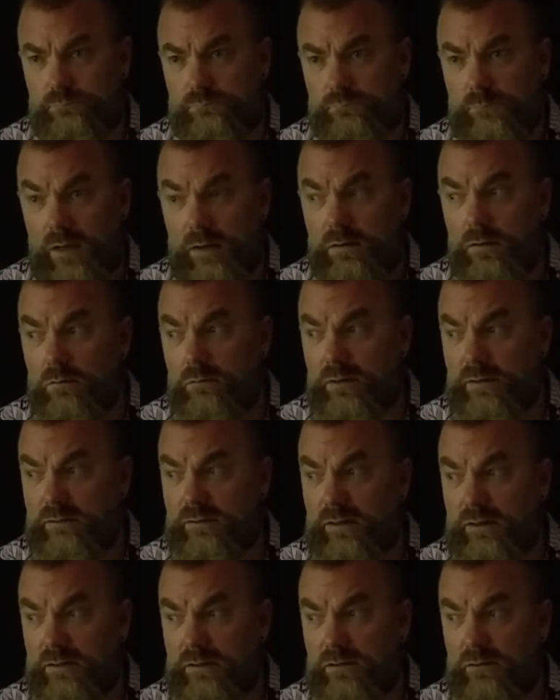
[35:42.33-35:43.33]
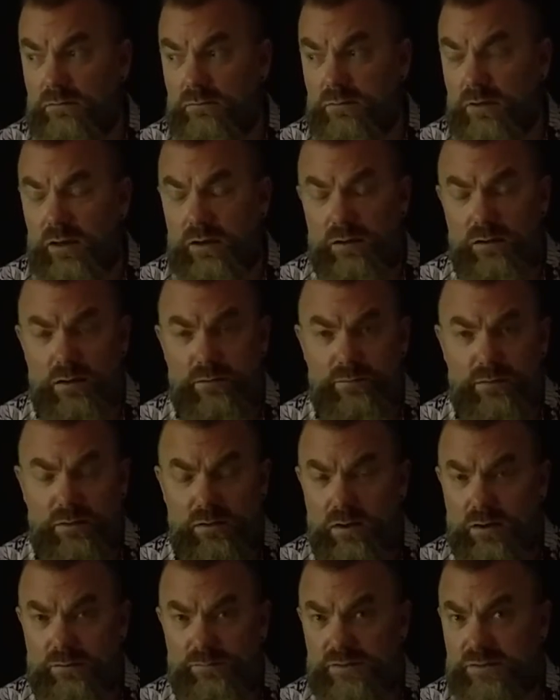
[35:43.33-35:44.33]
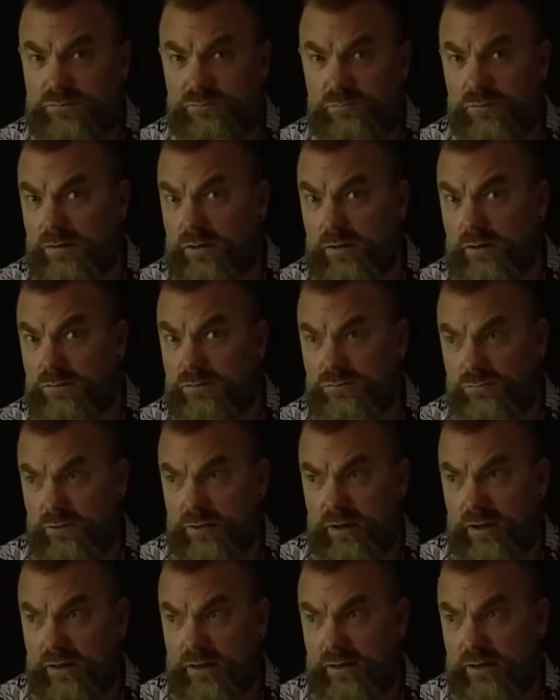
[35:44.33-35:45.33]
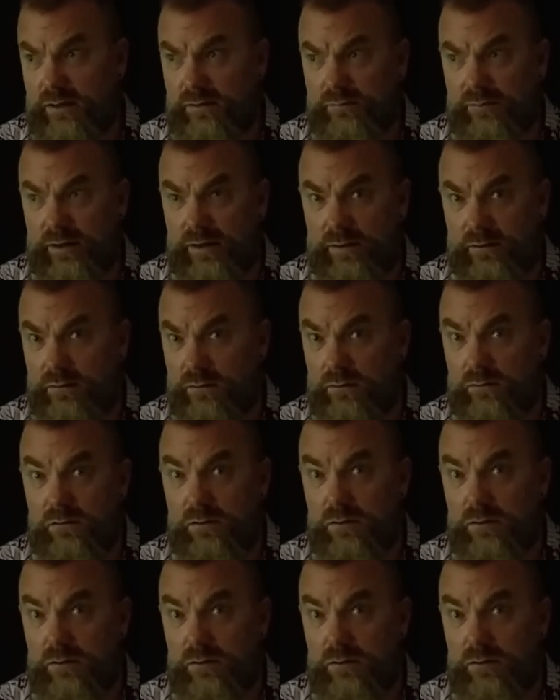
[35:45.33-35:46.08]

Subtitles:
And knowing that, you know, not a lot of us really enjoy hanging out in anger.